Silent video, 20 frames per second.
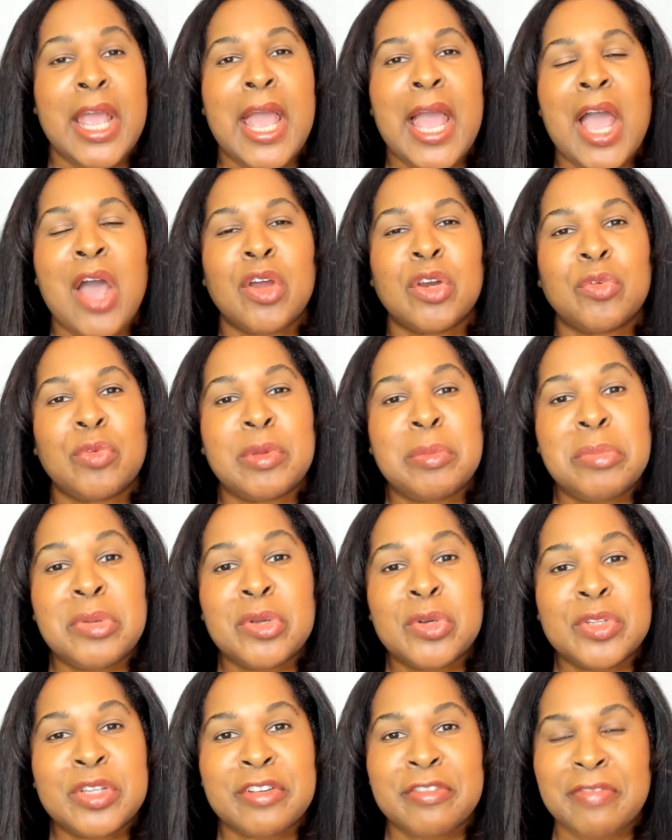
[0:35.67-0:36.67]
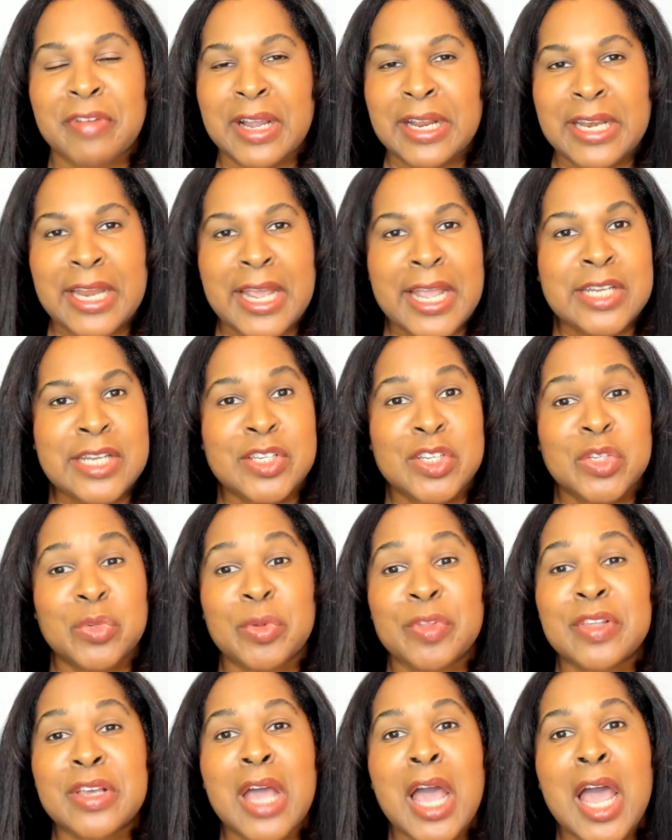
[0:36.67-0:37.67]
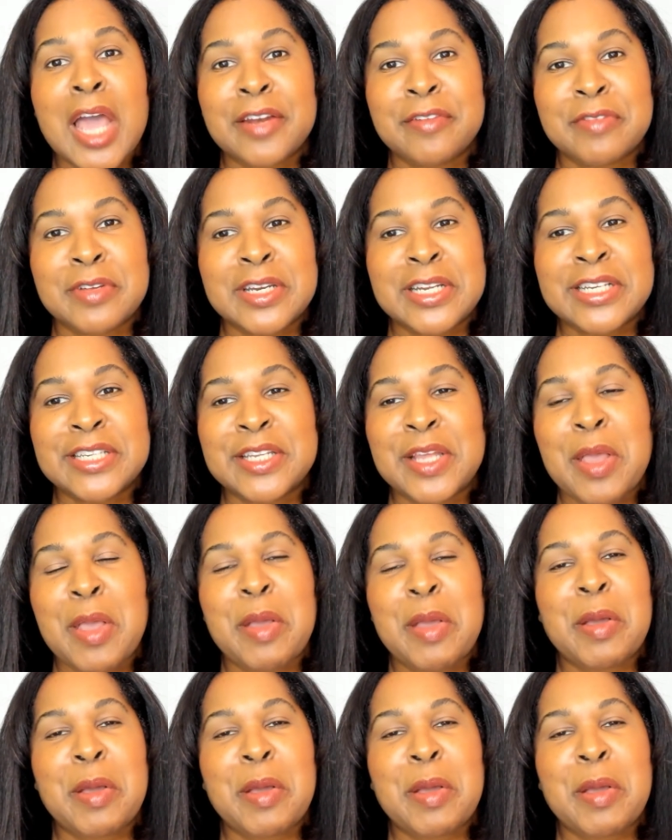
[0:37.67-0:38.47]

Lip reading: how to rebuild their finances with confidence,